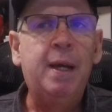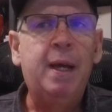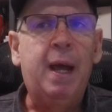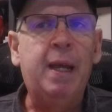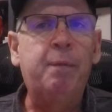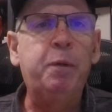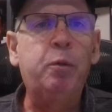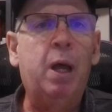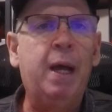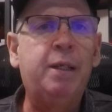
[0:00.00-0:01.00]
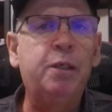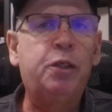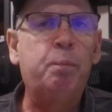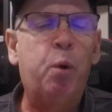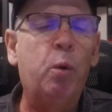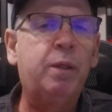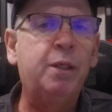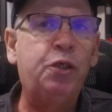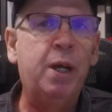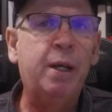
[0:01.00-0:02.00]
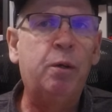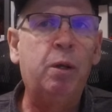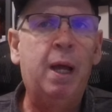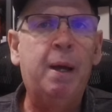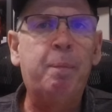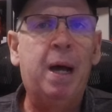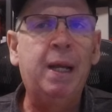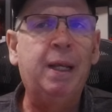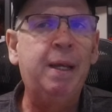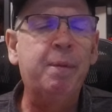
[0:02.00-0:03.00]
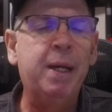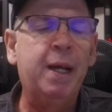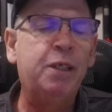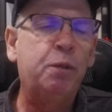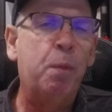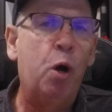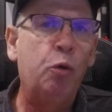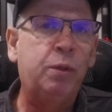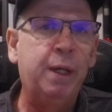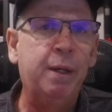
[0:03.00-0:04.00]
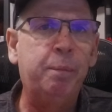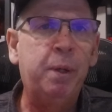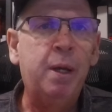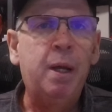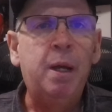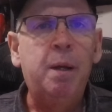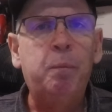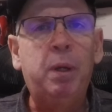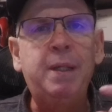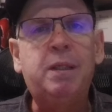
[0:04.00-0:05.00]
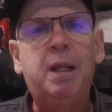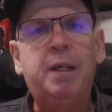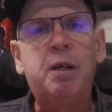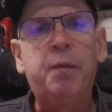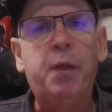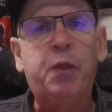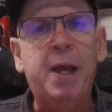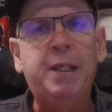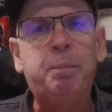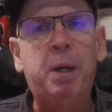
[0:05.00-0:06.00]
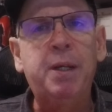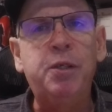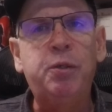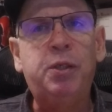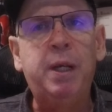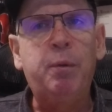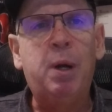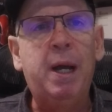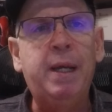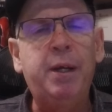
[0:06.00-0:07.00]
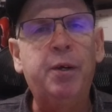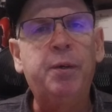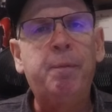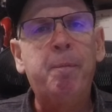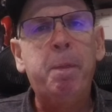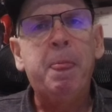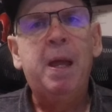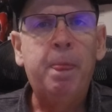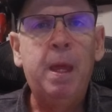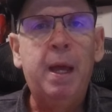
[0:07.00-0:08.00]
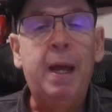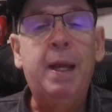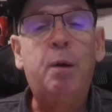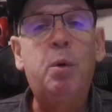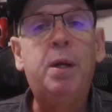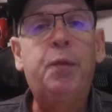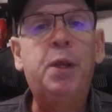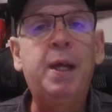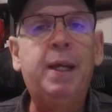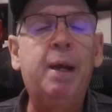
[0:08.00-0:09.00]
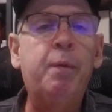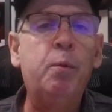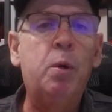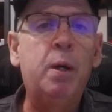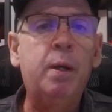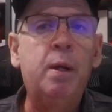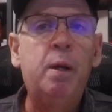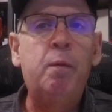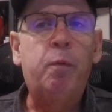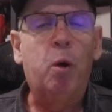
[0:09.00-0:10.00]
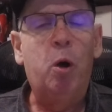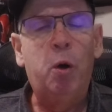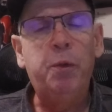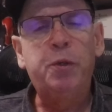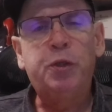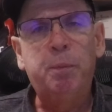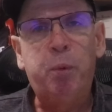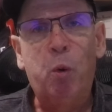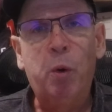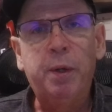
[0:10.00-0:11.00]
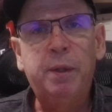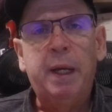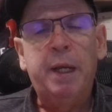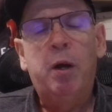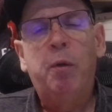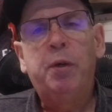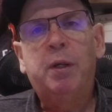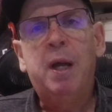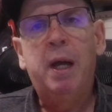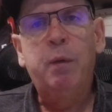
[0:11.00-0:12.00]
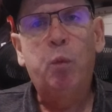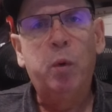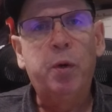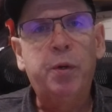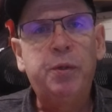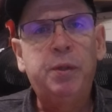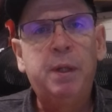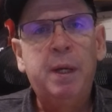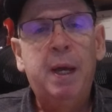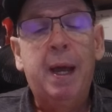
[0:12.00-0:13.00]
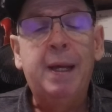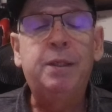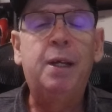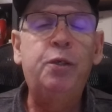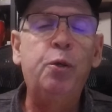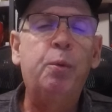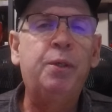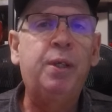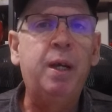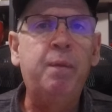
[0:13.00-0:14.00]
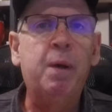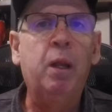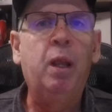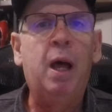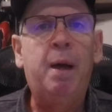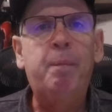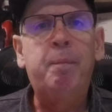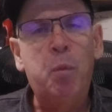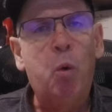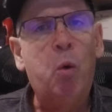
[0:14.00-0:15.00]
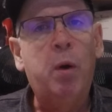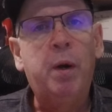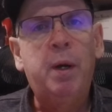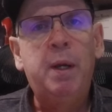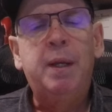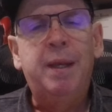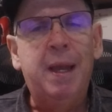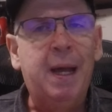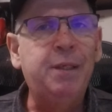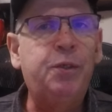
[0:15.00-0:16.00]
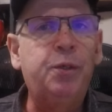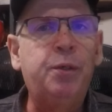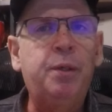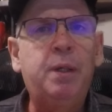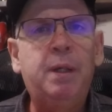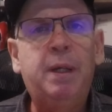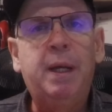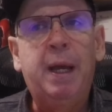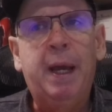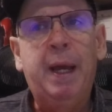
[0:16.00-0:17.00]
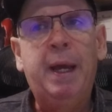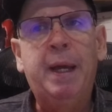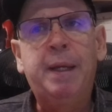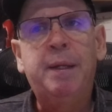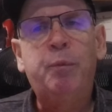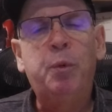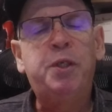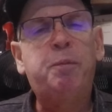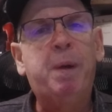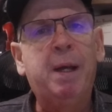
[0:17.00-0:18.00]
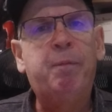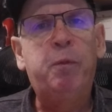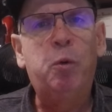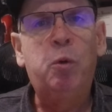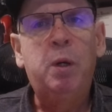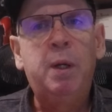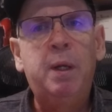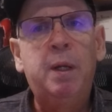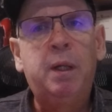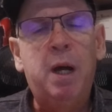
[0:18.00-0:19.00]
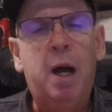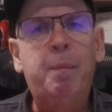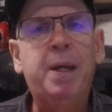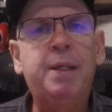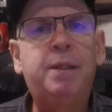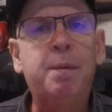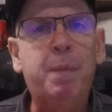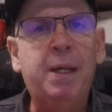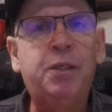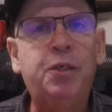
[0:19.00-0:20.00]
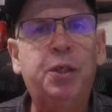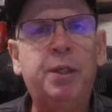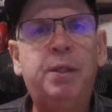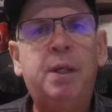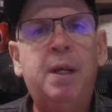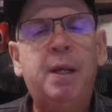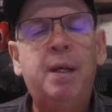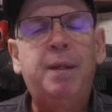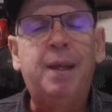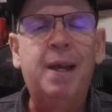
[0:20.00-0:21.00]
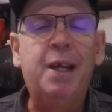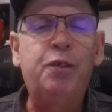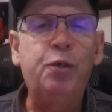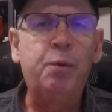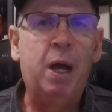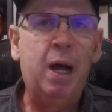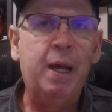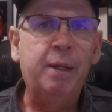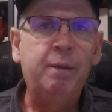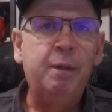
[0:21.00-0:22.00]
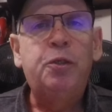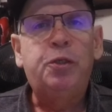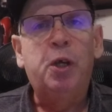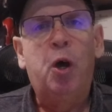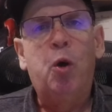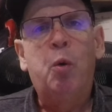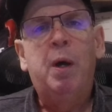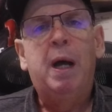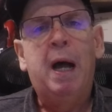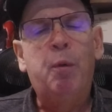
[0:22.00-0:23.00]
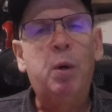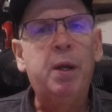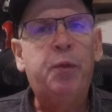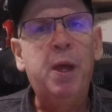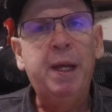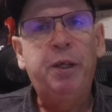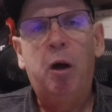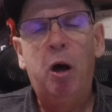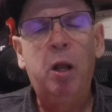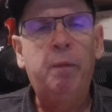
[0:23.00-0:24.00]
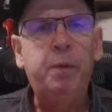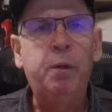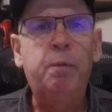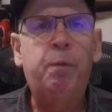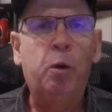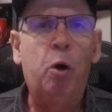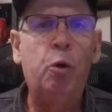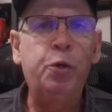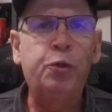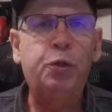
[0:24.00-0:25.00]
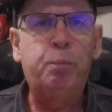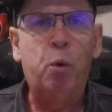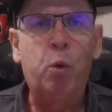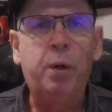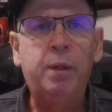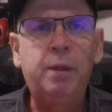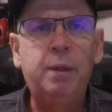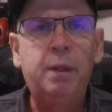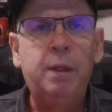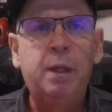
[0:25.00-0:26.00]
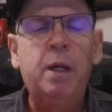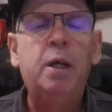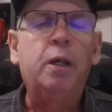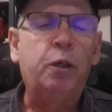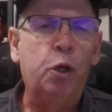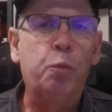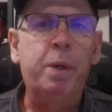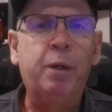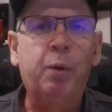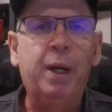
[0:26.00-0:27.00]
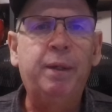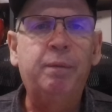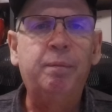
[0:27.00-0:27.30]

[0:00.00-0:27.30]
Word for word: And if you'd like to support the channel uh, by leaving a small tip, please click on the thanks button you see right here. And I want to thank everyone for all their support and all their kind words as I do receive a lot more nicer and respectful comments and messages than I do not. So I want to thank all of you for all your support. Go Big Red.